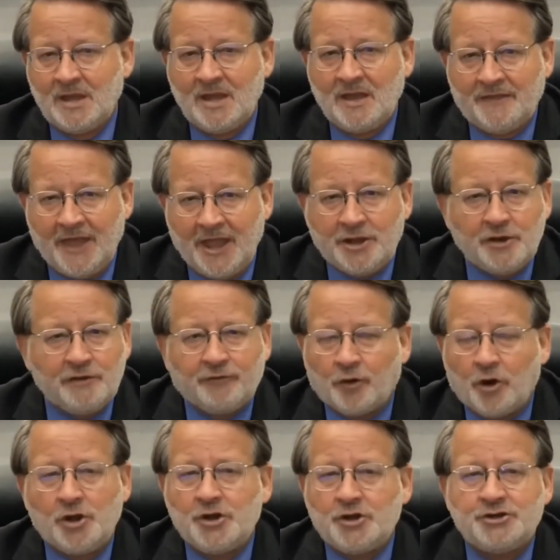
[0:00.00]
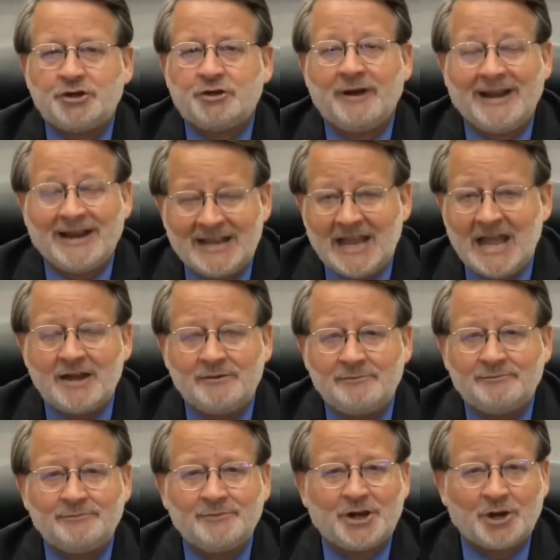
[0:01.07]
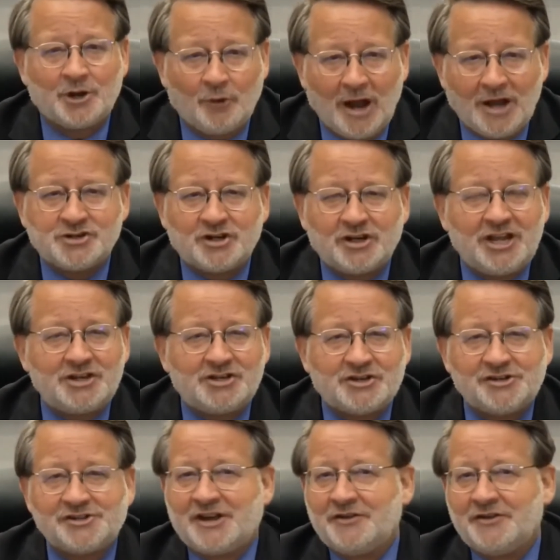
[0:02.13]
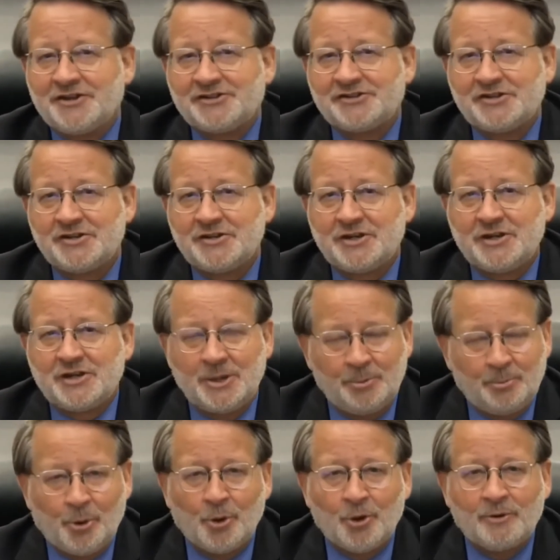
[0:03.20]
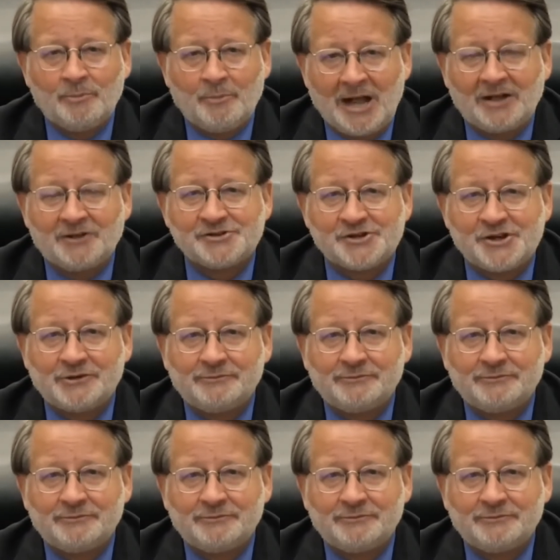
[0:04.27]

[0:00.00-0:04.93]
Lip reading: Thank you for all you do, and again, congratulations on this important milestone.